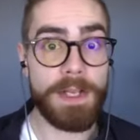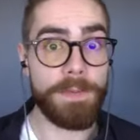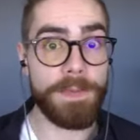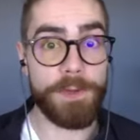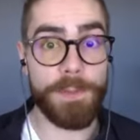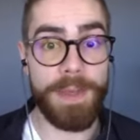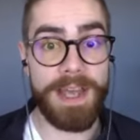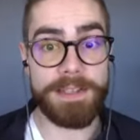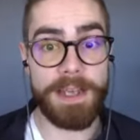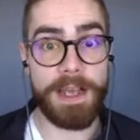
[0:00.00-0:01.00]
near the
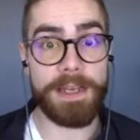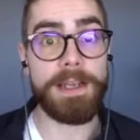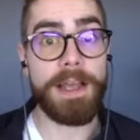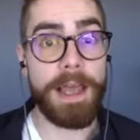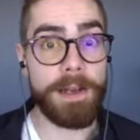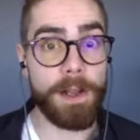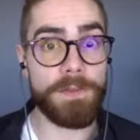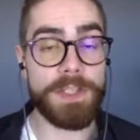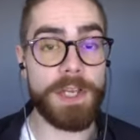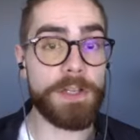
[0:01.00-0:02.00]
bedside and all of a
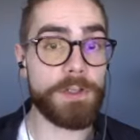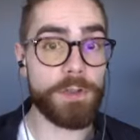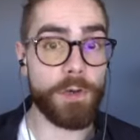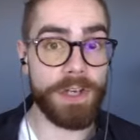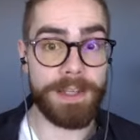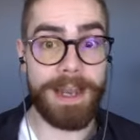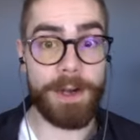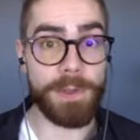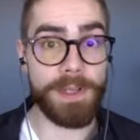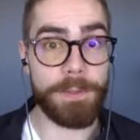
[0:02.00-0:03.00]
sudden you turn it
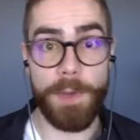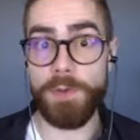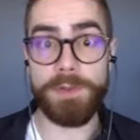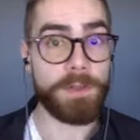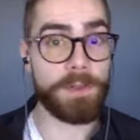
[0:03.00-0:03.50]
airplane mode.